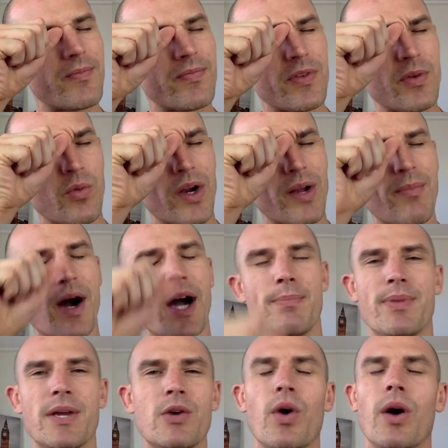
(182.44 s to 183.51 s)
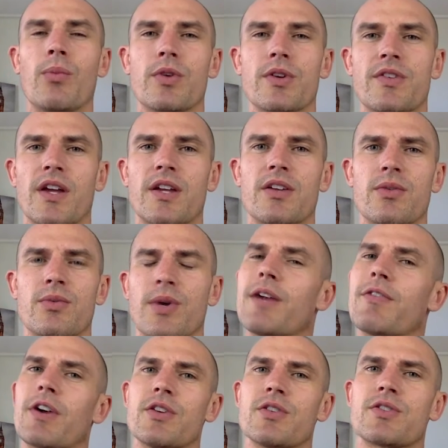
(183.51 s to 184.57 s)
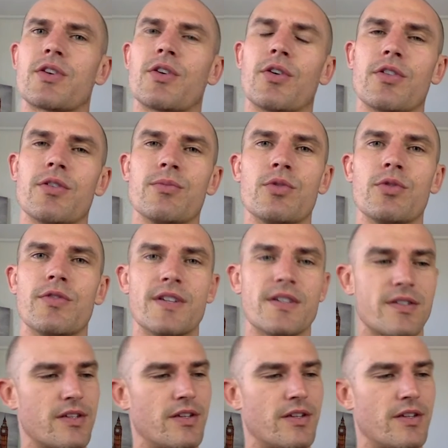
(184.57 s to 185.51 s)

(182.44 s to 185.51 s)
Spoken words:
one of my big one was whenever I used to go to the movies,